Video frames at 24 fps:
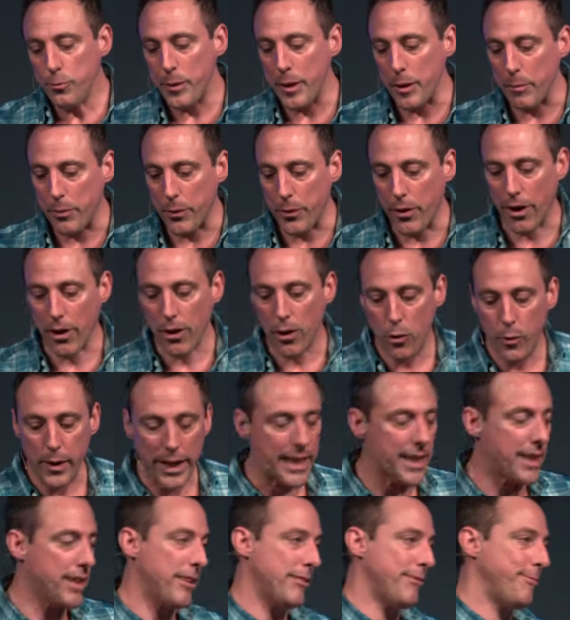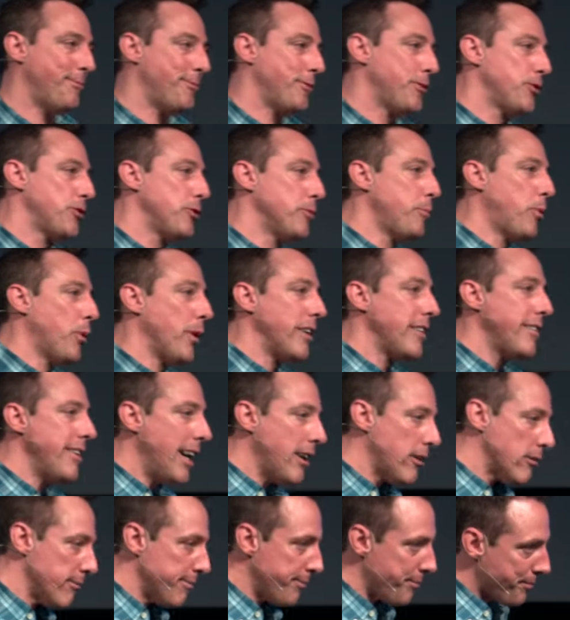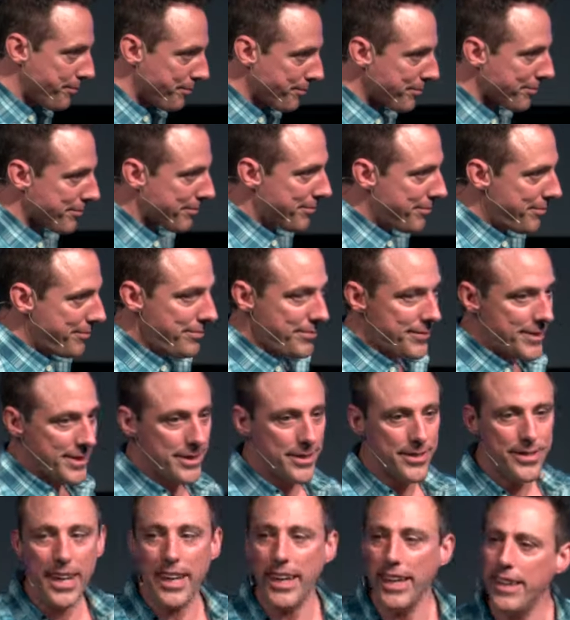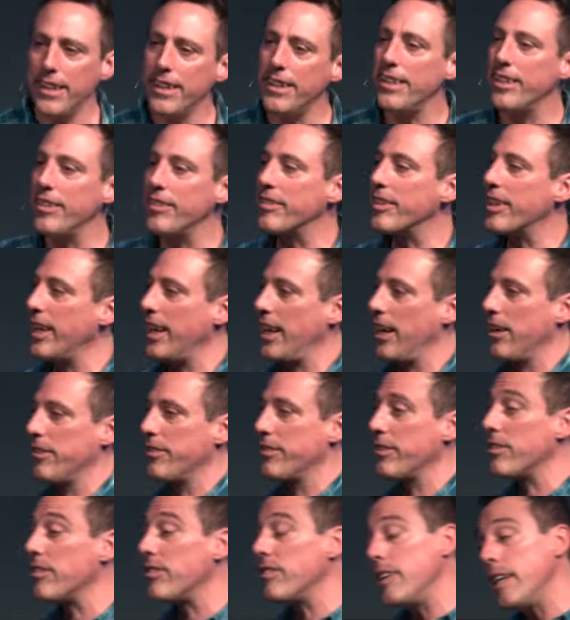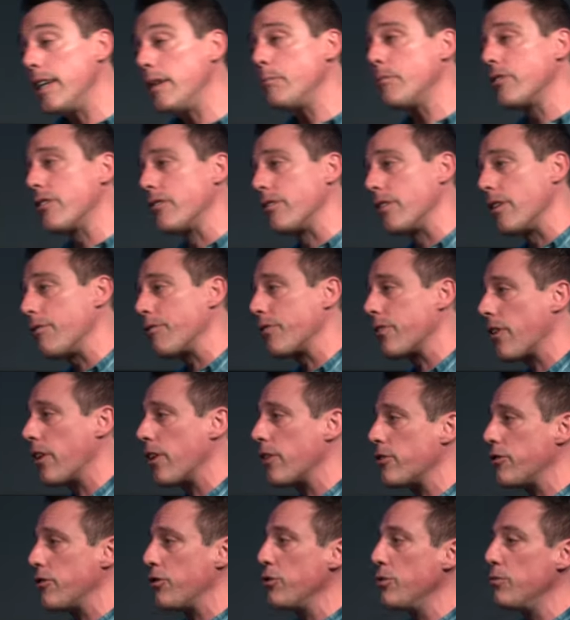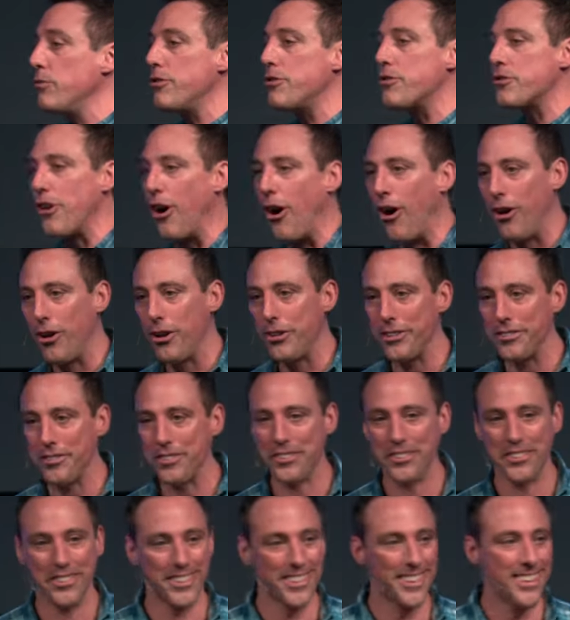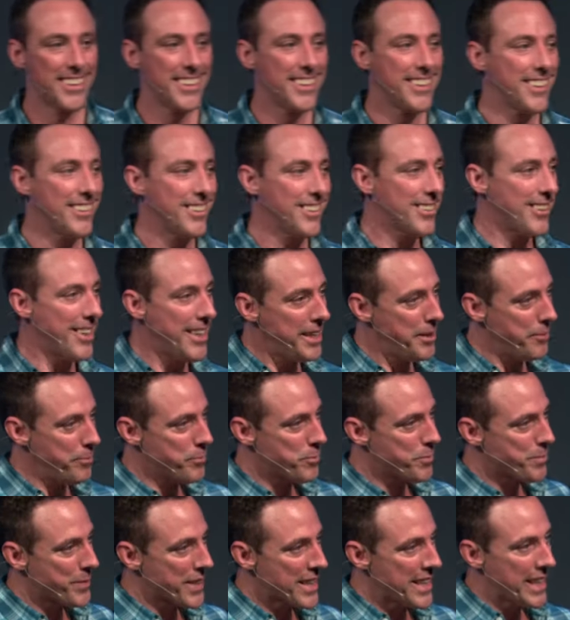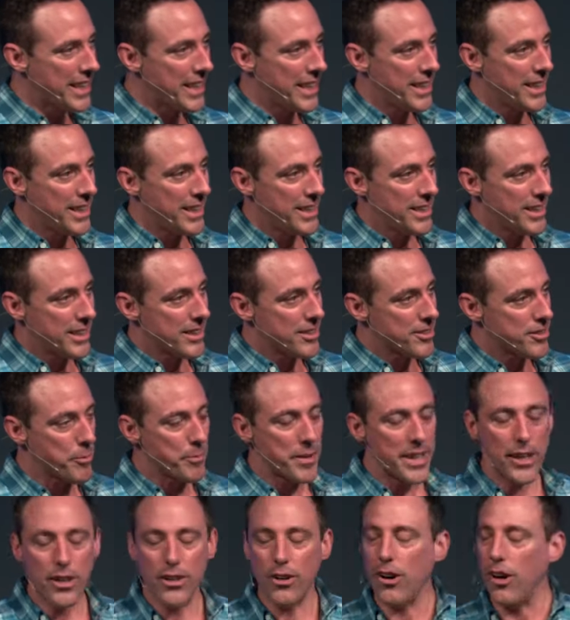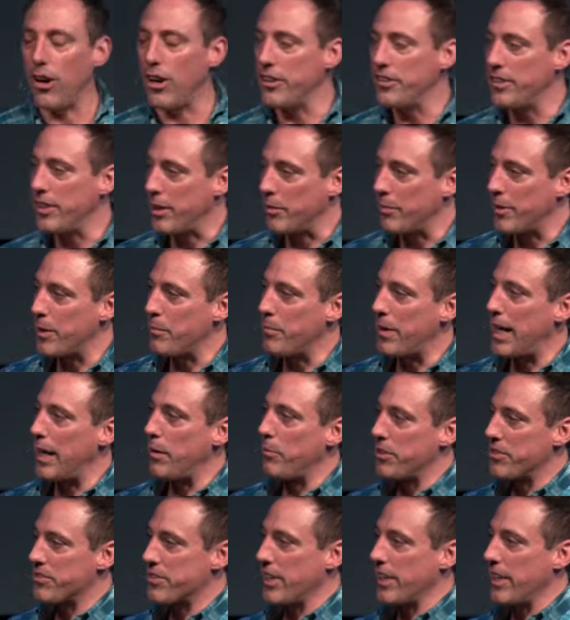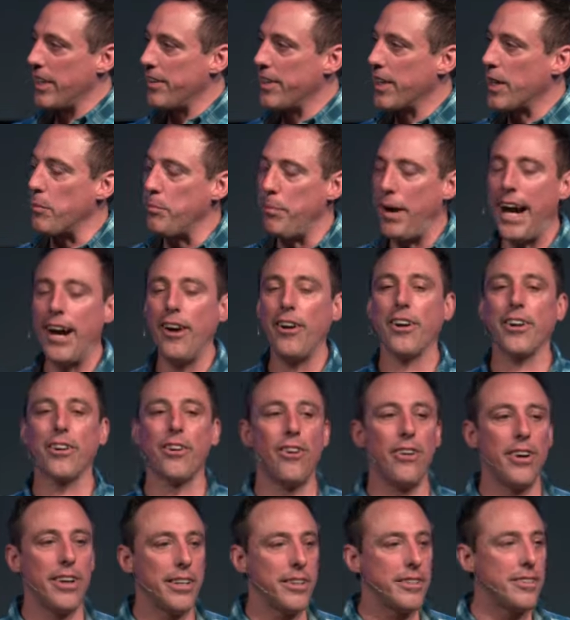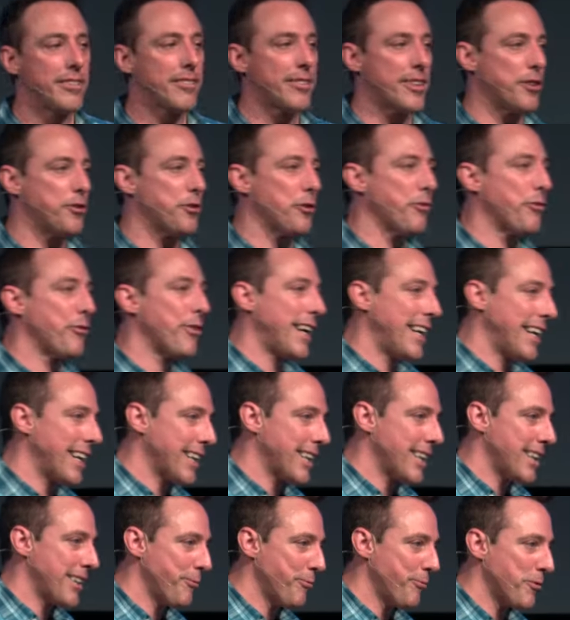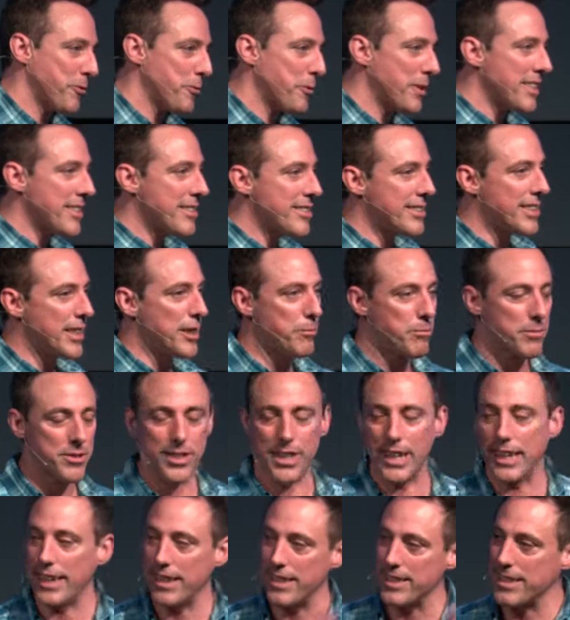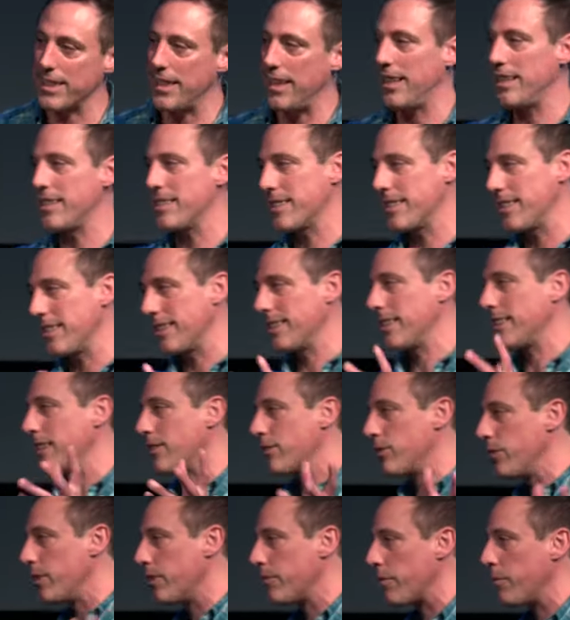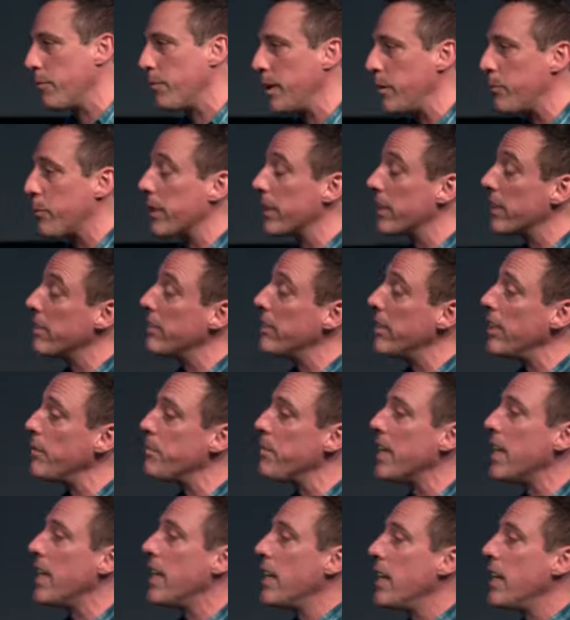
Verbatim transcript: people are quick to point out that in these accounts, it seems as if there are two Sauls, right? Somebody called him at a Bible study, I think, a paranoid schizophrenic. That's what he seems like. He's constantly like two different people. And indeed,